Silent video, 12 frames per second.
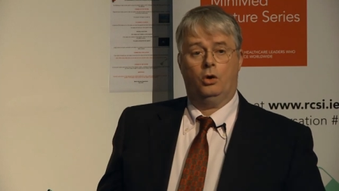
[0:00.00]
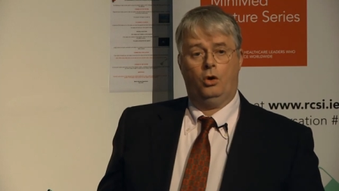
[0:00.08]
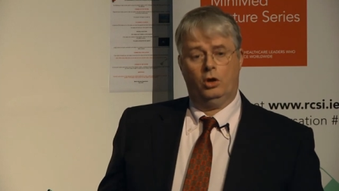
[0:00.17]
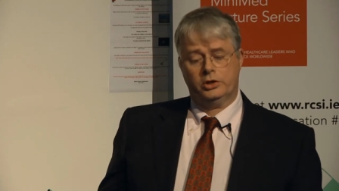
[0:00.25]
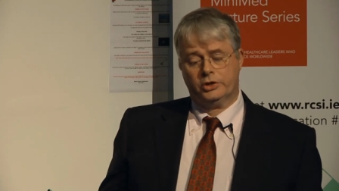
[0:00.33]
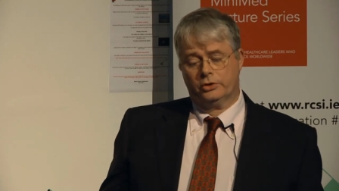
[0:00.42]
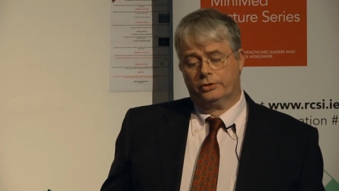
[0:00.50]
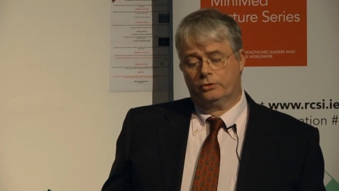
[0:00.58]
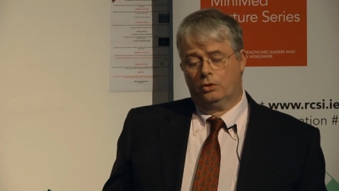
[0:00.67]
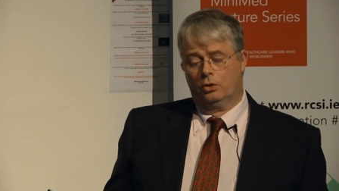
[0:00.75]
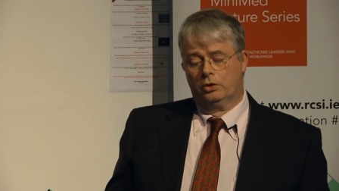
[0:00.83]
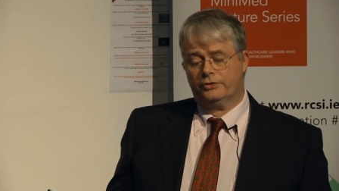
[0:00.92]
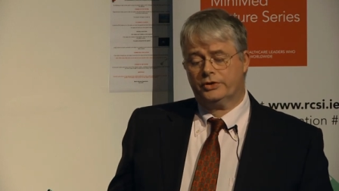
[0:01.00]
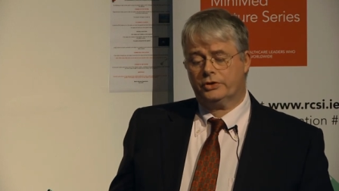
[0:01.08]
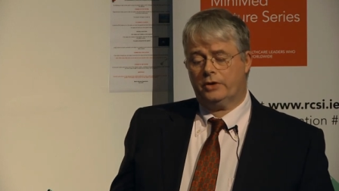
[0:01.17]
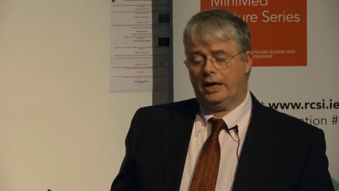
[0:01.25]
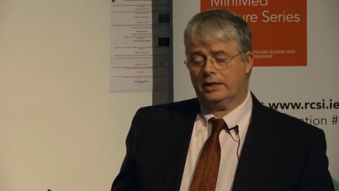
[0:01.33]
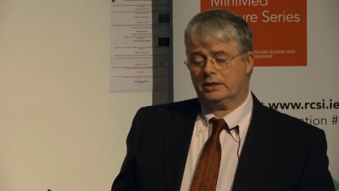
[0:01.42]
Also, the role of
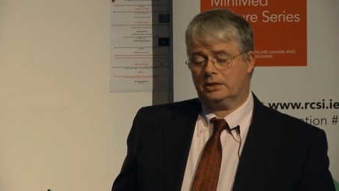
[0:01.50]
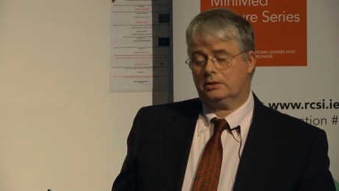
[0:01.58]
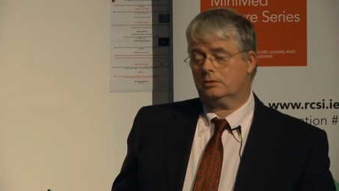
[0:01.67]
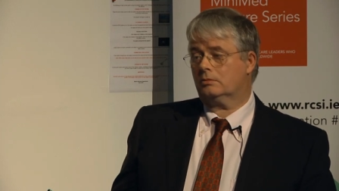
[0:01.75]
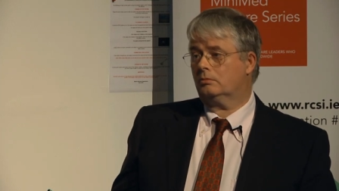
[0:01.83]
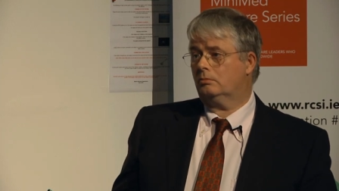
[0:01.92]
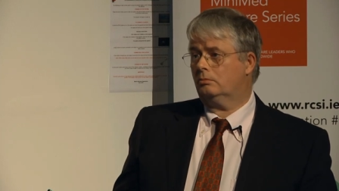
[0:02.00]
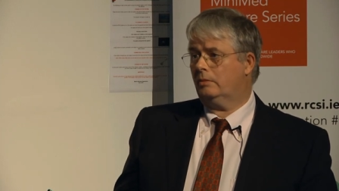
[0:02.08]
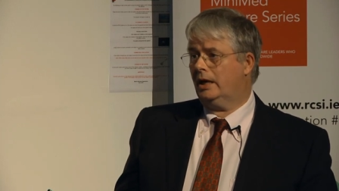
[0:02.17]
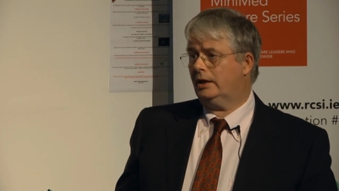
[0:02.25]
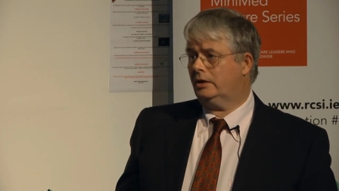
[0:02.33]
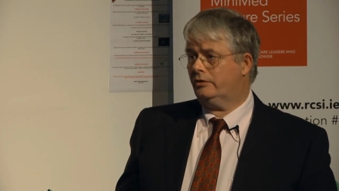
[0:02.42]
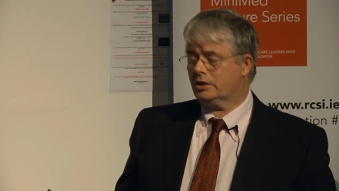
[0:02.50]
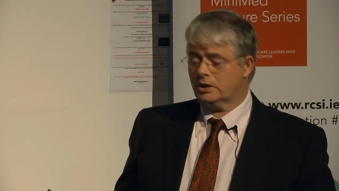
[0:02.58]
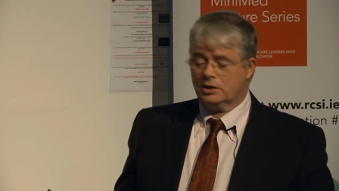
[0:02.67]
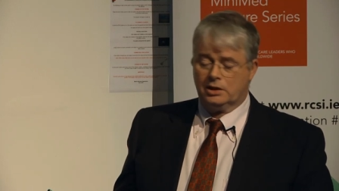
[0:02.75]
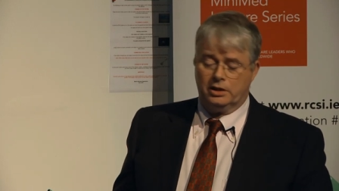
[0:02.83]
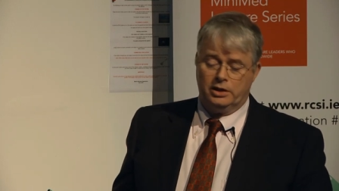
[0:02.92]
stress. Many of us
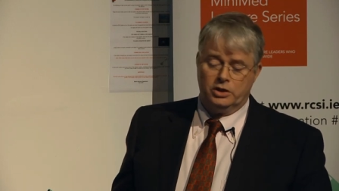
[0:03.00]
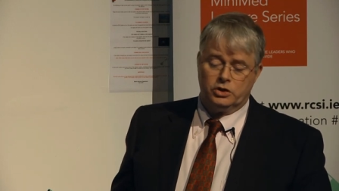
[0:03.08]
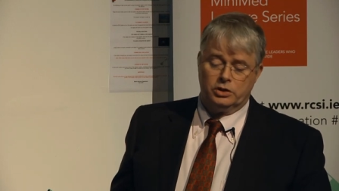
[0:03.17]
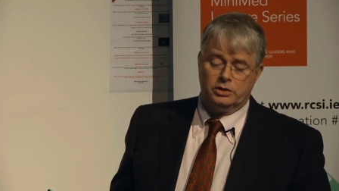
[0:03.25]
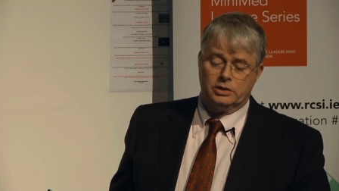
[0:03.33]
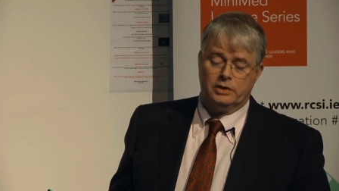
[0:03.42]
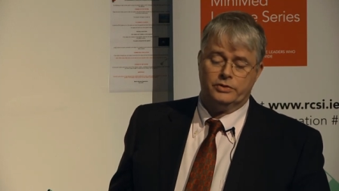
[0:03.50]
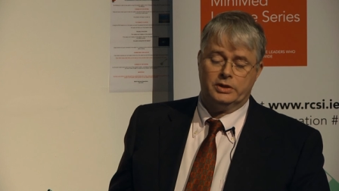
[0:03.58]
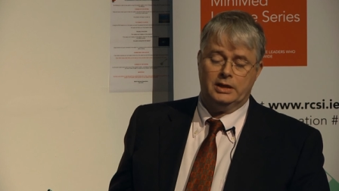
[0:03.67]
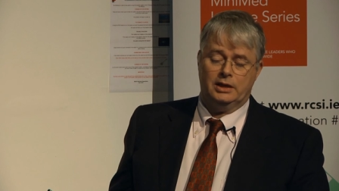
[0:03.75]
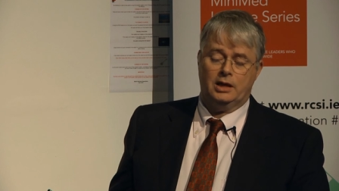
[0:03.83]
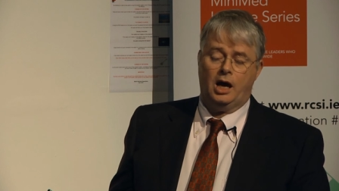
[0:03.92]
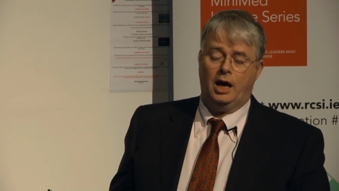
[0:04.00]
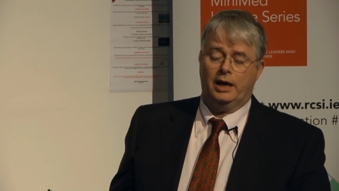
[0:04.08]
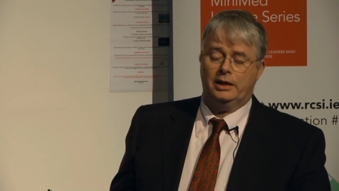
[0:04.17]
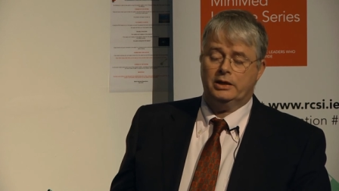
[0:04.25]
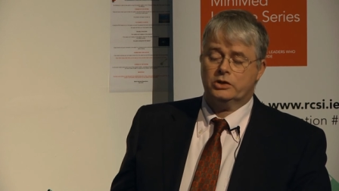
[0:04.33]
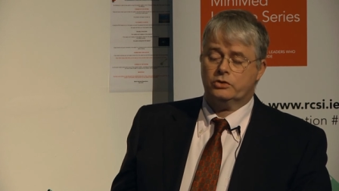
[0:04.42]
as clinicians have seen
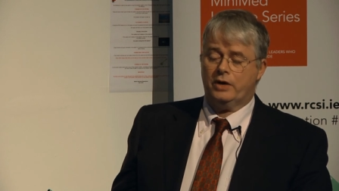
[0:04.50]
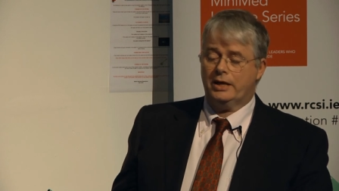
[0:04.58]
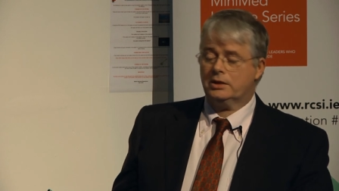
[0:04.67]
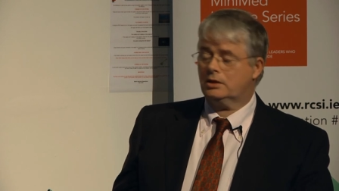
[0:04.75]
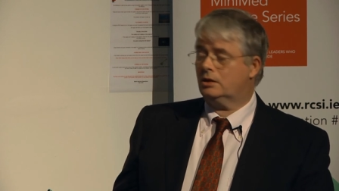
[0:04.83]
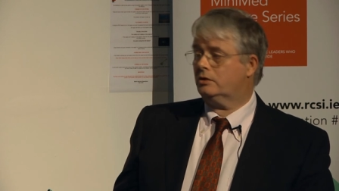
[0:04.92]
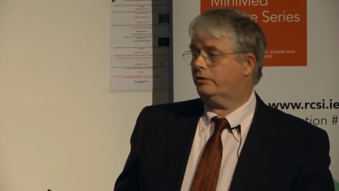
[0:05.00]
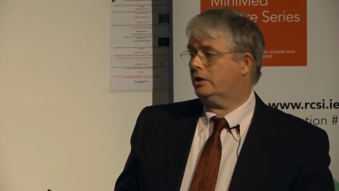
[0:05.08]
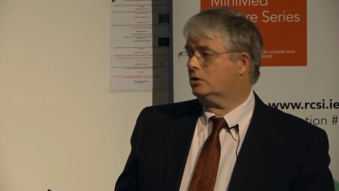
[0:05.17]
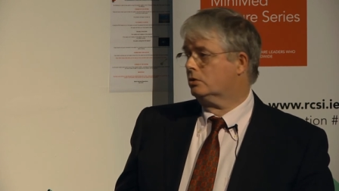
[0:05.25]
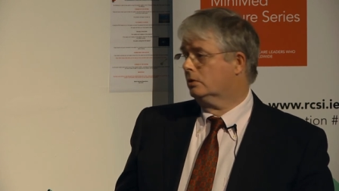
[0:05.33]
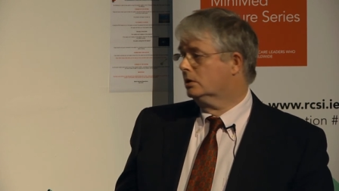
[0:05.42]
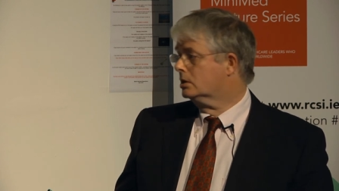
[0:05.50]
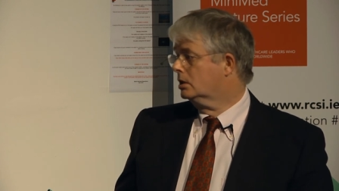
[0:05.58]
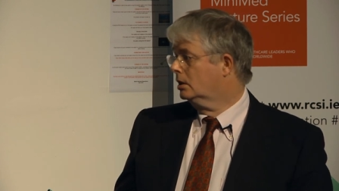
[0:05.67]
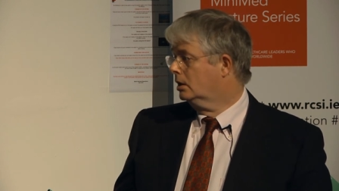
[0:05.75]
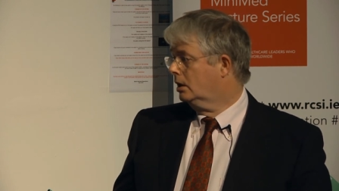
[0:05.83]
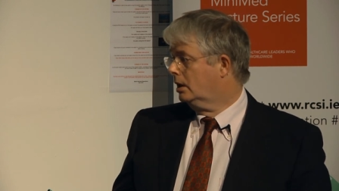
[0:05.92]
highly stressed individuals,
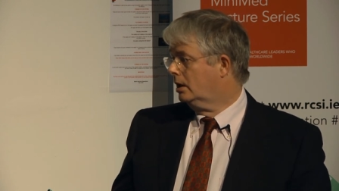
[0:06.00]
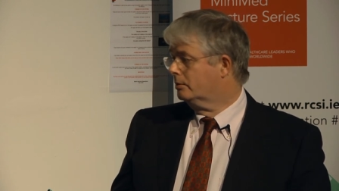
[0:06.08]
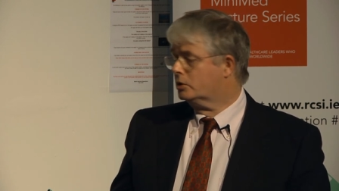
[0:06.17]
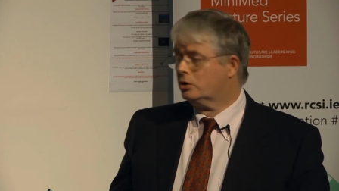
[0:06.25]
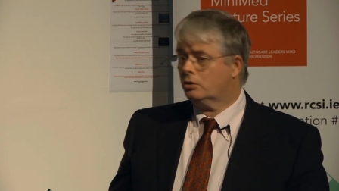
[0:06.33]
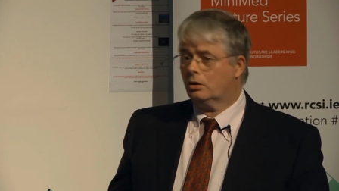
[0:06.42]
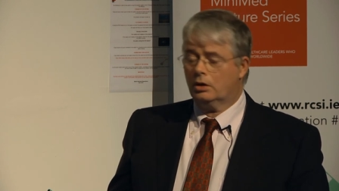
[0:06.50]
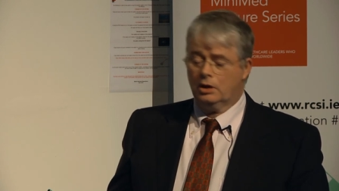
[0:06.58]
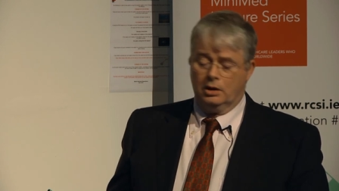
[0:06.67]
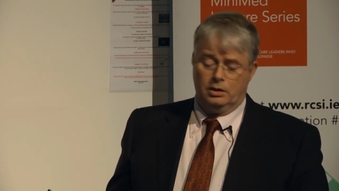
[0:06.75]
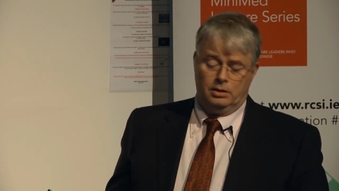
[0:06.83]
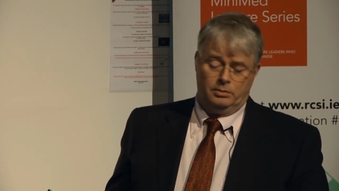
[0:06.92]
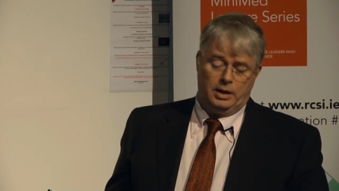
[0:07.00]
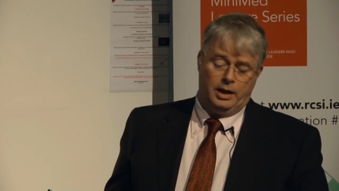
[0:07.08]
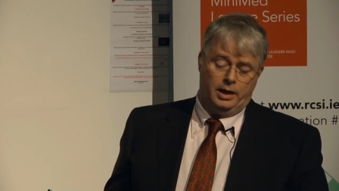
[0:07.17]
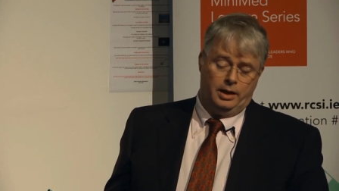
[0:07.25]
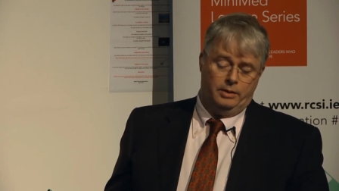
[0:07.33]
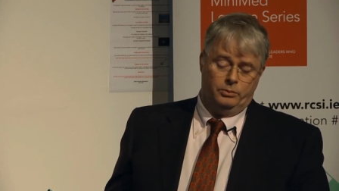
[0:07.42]
and I'm sure
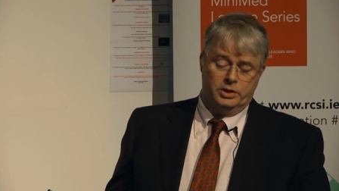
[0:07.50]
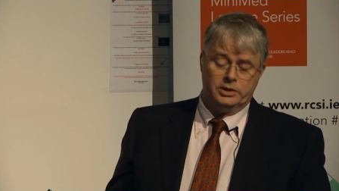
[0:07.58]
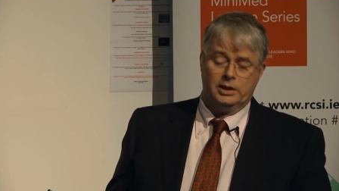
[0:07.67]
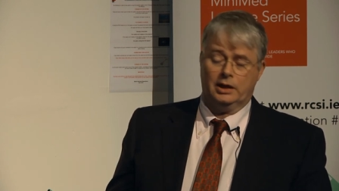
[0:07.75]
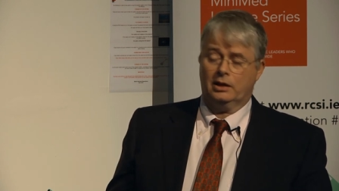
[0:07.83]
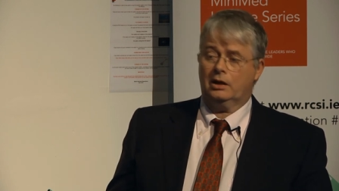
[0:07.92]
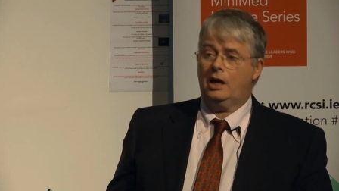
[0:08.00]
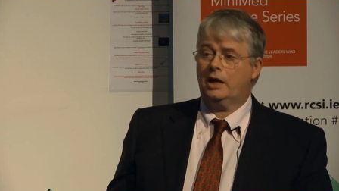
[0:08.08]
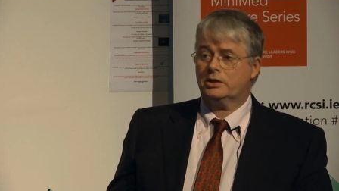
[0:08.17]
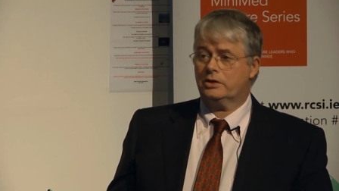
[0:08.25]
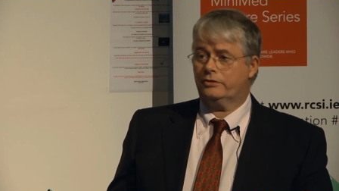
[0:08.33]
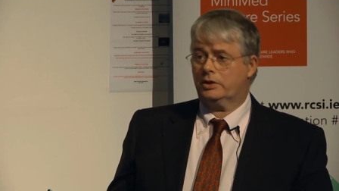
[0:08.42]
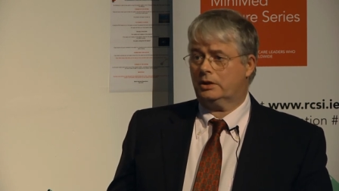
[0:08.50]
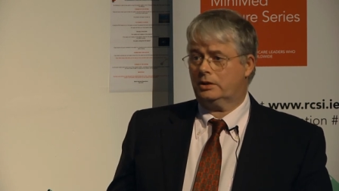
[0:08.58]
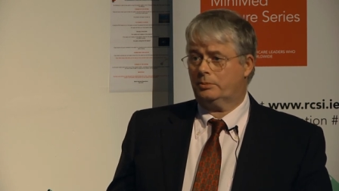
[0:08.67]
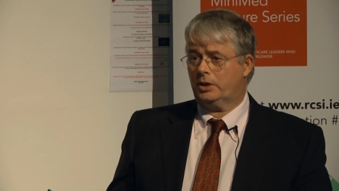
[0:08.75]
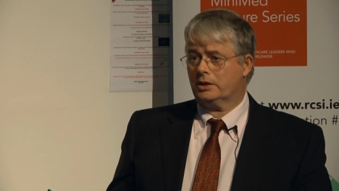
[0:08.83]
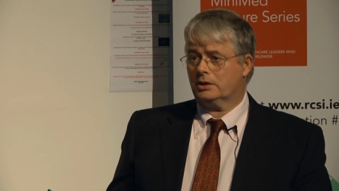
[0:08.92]
uh, we're seeing lots of it at
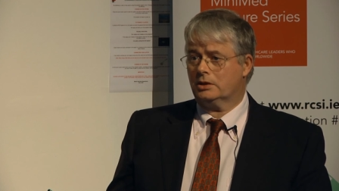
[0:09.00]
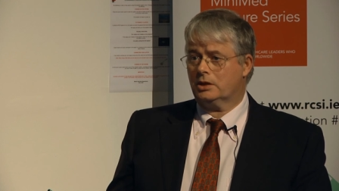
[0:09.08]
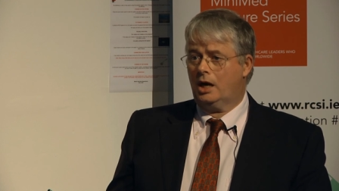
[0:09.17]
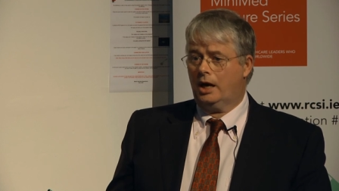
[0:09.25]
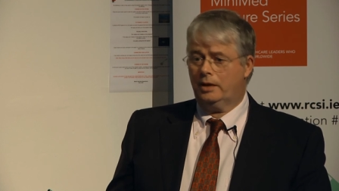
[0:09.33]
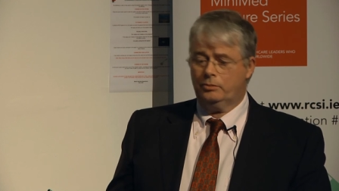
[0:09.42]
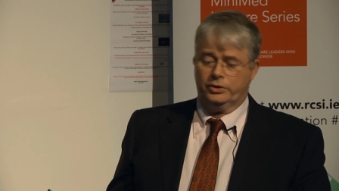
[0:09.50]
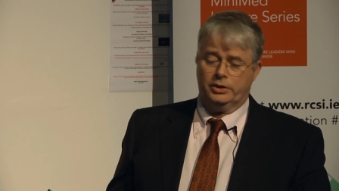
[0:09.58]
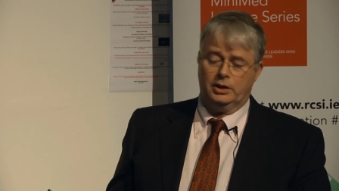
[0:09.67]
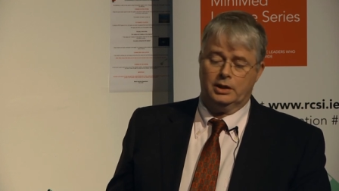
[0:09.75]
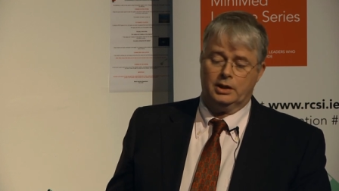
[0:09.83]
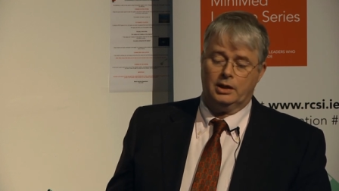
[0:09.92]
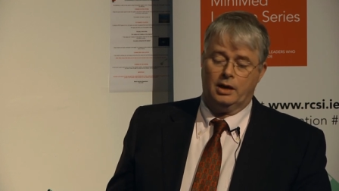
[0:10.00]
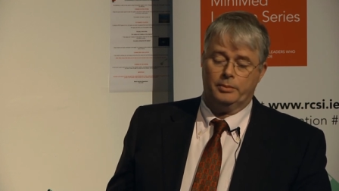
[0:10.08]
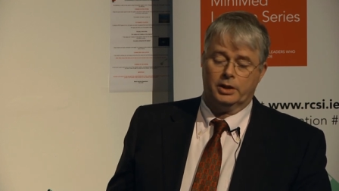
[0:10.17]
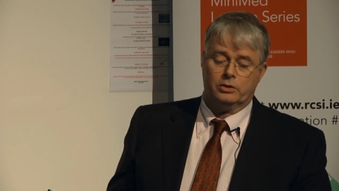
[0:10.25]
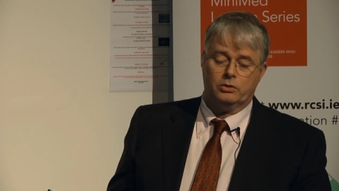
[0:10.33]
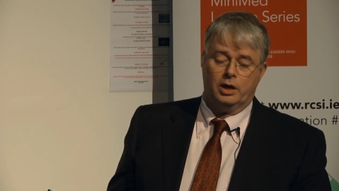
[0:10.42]
the present time with the
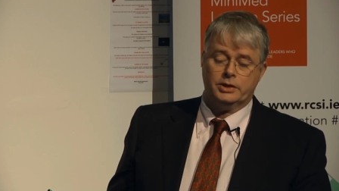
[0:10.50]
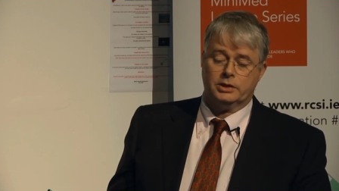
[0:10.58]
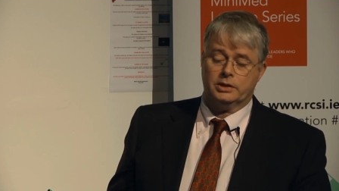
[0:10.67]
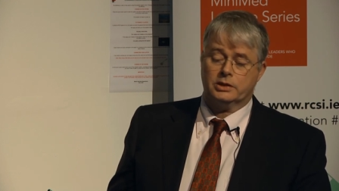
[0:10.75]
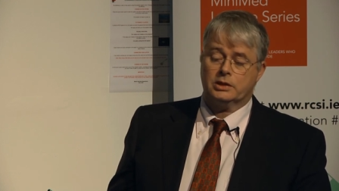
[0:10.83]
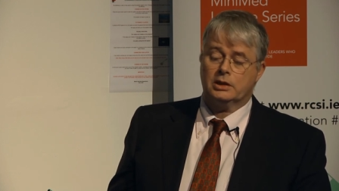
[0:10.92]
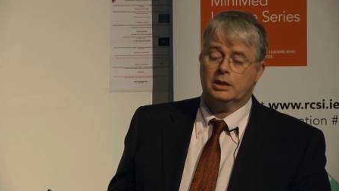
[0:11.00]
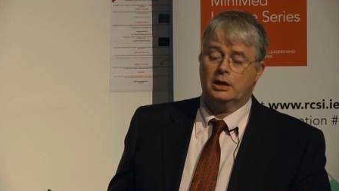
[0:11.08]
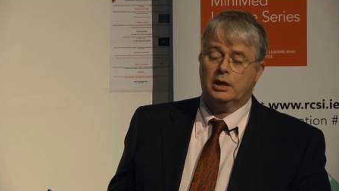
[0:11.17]
economic crisis.